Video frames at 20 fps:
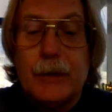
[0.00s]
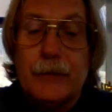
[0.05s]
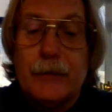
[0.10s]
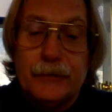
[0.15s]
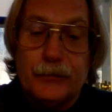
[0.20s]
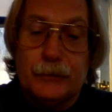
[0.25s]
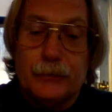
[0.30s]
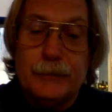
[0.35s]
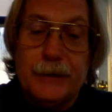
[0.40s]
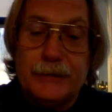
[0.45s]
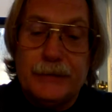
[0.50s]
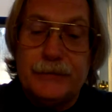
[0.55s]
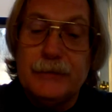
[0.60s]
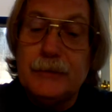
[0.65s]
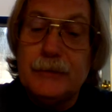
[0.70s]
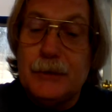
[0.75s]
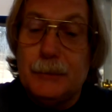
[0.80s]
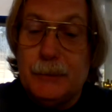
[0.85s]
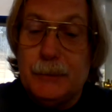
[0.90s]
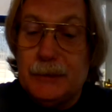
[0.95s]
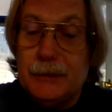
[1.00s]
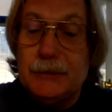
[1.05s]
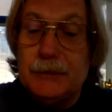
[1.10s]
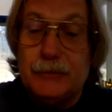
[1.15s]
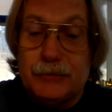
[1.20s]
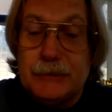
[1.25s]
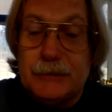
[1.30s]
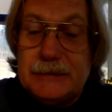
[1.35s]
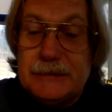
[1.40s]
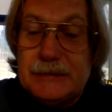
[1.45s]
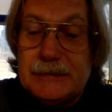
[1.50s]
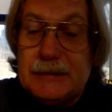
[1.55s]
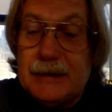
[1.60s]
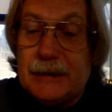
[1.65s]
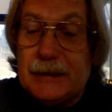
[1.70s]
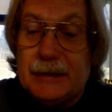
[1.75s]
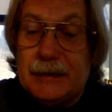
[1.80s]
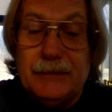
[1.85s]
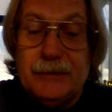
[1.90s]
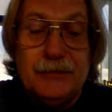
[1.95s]
So Nixon committed treason
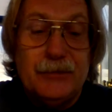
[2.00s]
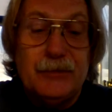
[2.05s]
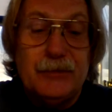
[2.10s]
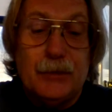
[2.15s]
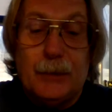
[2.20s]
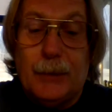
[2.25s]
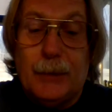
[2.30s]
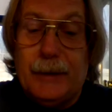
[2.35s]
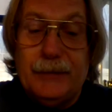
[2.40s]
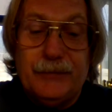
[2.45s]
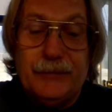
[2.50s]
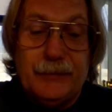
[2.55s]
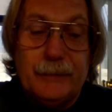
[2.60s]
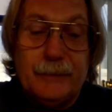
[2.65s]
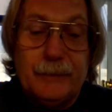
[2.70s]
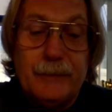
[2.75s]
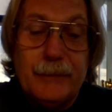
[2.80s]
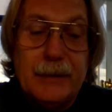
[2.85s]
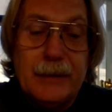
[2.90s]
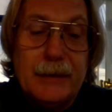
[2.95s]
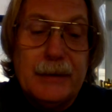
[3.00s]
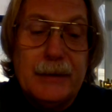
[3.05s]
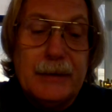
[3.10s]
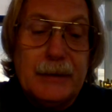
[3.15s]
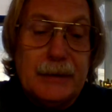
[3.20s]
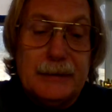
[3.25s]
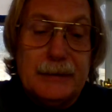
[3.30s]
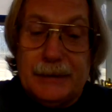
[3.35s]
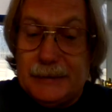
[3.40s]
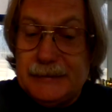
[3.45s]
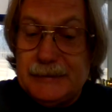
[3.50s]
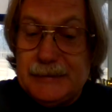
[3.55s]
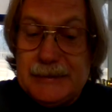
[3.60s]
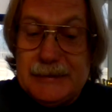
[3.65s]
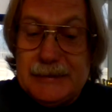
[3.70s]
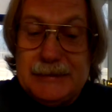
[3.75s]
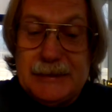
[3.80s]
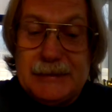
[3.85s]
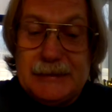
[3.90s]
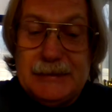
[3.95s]
against the U.S. in
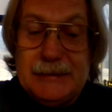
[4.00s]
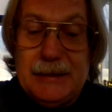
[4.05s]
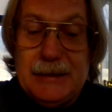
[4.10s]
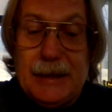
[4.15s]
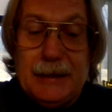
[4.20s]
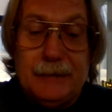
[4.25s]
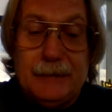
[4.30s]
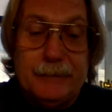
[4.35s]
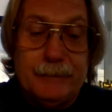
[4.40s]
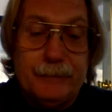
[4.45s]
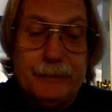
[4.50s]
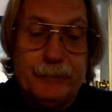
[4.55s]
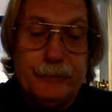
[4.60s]
1968.